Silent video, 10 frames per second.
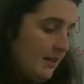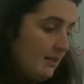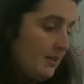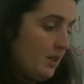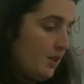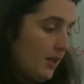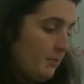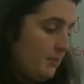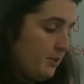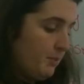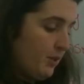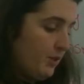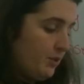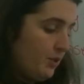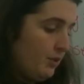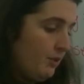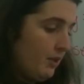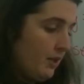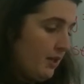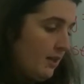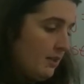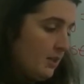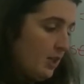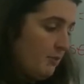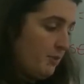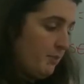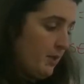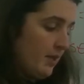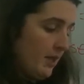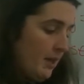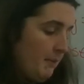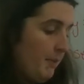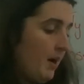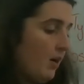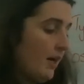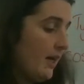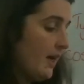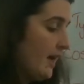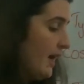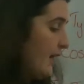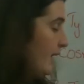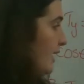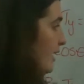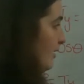and then times by 2 times by pi, and I